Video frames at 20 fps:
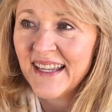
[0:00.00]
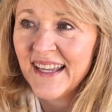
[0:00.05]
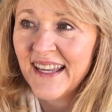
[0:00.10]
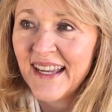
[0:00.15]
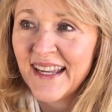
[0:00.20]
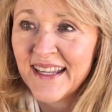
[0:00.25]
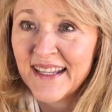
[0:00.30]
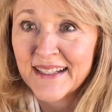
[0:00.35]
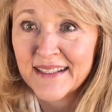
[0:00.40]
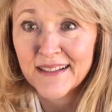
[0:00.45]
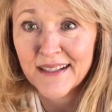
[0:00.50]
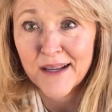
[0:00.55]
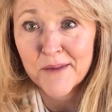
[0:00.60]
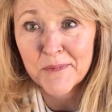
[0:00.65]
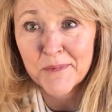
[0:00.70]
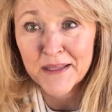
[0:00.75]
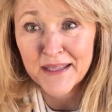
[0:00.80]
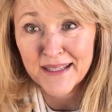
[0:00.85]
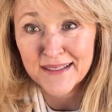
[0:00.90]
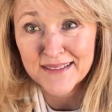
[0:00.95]
And I
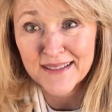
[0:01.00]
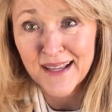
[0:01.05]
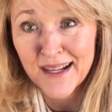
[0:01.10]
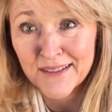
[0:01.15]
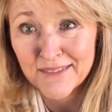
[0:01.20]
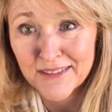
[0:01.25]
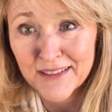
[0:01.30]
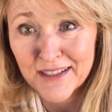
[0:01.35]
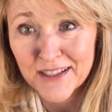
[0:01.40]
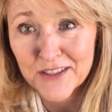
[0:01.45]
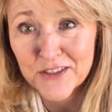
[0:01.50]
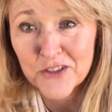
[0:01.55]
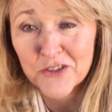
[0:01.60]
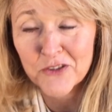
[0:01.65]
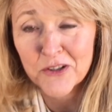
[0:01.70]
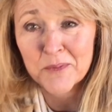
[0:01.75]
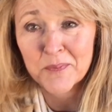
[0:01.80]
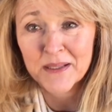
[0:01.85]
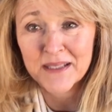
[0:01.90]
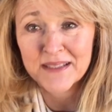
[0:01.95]
mean, that's kind of an
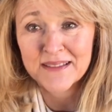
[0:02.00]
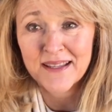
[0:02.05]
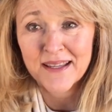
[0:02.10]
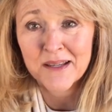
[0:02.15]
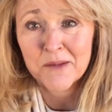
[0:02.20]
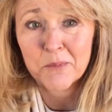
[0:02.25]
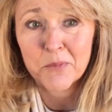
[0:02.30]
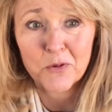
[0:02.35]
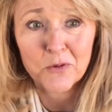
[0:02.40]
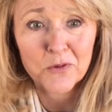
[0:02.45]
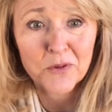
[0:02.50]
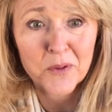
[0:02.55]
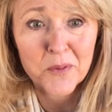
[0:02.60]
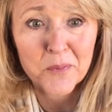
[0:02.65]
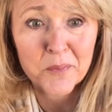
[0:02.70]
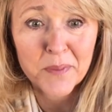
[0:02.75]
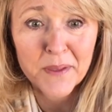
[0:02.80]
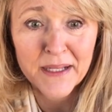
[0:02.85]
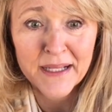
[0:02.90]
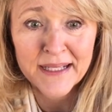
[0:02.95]
extreme example,
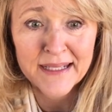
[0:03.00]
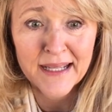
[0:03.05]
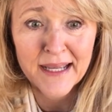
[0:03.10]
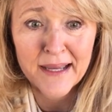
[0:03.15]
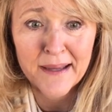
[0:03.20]
but